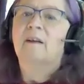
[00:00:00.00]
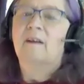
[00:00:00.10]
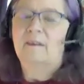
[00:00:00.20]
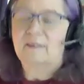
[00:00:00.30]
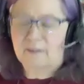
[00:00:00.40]

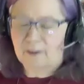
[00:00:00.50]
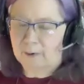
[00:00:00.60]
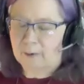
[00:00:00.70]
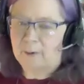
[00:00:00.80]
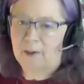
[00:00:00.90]

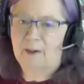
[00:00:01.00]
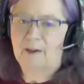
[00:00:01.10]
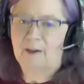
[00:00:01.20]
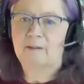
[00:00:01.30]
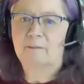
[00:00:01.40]
So
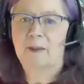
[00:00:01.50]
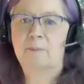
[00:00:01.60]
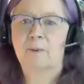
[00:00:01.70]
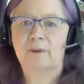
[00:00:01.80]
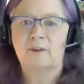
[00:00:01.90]

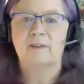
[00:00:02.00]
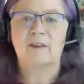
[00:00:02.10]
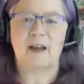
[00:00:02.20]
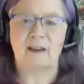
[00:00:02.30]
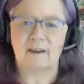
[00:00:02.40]
people just
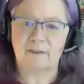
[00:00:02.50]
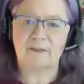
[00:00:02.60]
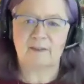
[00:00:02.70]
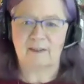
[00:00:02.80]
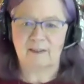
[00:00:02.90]
kind of
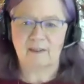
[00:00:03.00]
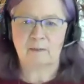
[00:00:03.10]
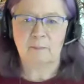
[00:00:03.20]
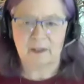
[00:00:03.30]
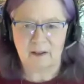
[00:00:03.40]
sit in the
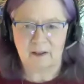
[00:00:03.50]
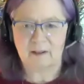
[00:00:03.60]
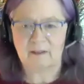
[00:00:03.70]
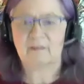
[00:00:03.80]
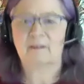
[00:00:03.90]
middle
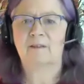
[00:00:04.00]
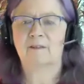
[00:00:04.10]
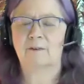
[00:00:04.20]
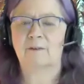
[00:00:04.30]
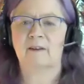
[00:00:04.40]
and
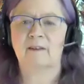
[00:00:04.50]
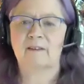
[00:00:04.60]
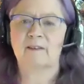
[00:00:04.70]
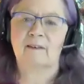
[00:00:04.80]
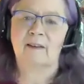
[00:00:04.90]
do
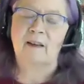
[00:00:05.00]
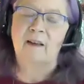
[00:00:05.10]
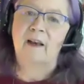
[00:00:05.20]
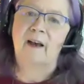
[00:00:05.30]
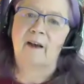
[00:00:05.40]
this.
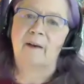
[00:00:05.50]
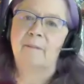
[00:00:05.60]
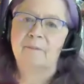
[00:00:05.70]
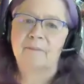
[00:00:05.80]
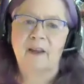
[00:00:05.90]

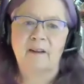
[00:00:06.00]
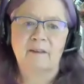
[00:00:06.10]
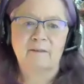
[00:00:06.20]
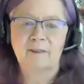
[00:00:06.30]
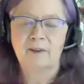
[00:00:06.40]
And
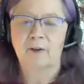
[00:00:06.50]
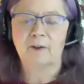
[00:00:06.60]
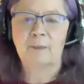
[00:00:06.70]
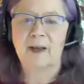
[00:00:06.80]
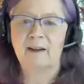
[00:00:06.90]

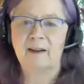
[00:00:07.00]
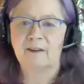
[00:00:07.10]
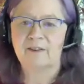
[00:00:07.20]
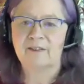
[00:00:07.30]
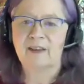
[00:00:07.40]
depending
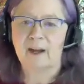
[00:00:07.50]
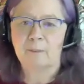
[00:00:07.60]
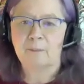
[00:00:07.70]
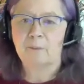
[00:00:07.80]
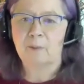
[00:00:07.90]
on your setup,
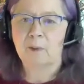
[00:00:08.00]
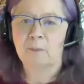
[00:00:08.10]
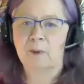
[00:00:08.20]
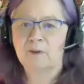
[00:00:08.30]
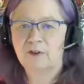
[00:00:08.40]
we're
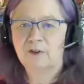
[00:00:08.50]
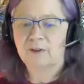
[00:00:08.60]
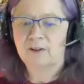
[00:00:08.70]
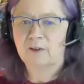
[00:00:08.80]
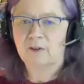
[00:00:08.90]
both
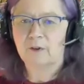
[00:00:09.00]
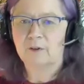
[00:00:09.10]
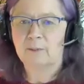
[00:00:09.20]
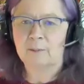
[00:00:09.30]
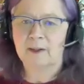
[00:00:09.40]
choosing to sort
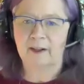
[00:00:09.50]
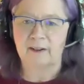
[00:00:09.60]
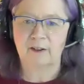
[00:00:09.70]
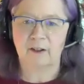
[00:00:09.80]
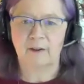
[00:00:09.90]
of be
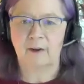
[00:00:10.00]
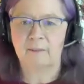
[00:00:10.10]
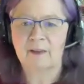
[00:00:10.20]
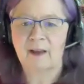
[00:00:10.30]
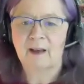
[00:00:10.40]
middle-ish, although
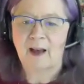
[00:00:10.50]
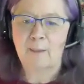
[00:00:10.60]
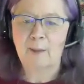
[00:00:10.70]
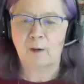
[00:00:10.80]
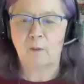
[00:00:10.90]

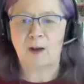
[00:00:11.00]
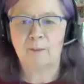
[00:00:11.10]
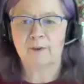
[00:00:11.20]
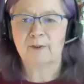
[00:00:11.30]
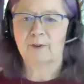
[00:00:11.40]
I'm on a
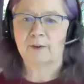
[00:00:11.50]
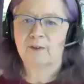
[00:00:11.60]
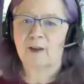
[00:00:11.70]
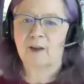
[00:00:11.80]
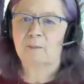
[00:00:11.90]
wobble stool,
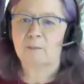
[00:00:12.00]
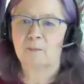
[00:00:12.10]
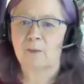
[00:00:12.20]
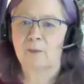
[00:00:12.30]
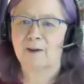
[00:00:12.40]
so I'm
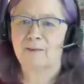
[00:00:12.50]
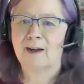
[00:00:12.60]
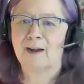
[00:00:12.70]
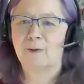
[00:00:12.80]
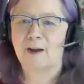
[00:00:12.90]
moving
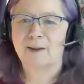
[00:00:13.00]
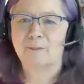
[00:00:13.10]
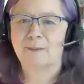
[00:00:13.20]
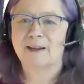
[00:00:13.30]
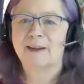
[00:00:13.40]
around quite a bit.